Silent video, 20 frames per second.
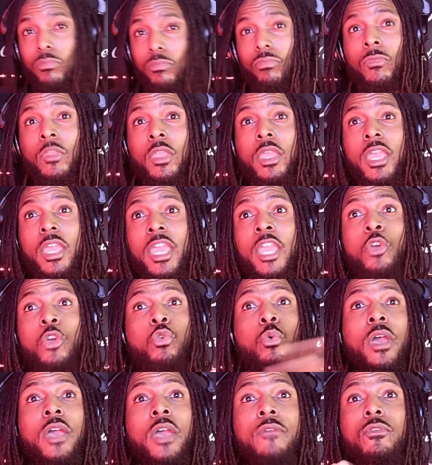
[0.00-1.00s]
And
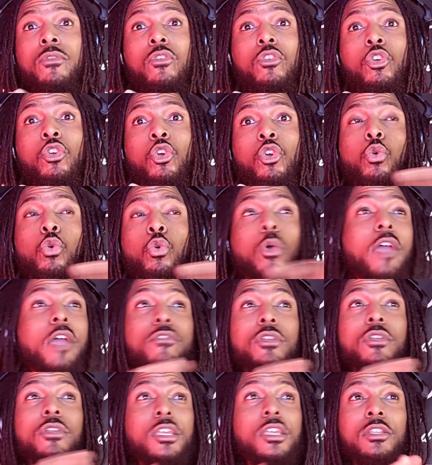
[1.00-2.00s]
whoever
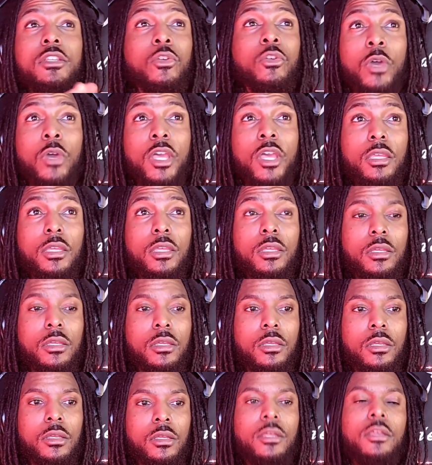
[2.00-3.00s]
get in the way,
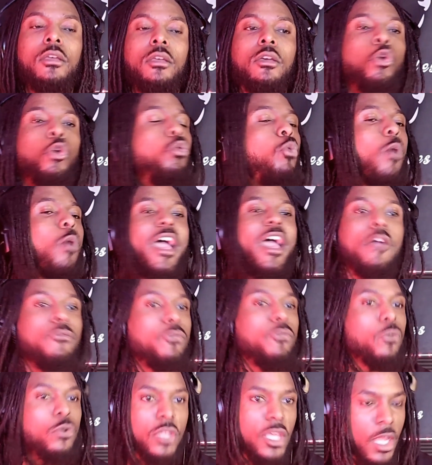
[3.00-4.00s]

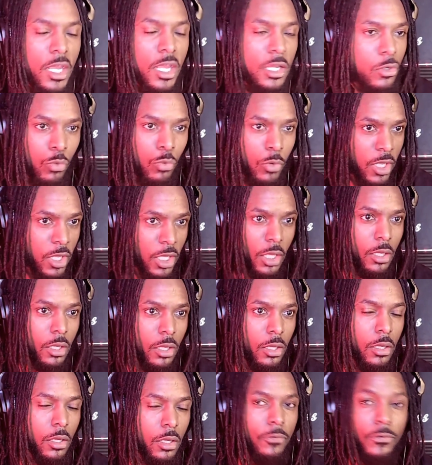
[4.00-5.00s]

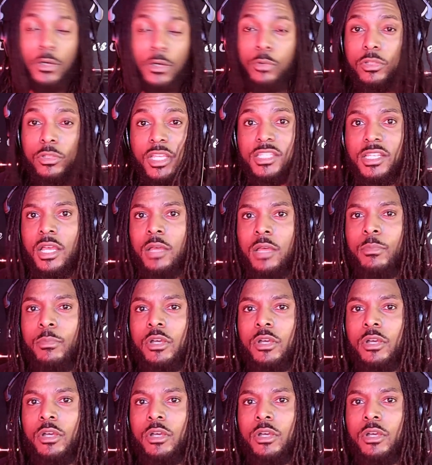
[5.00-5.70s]
fuck what they talking about.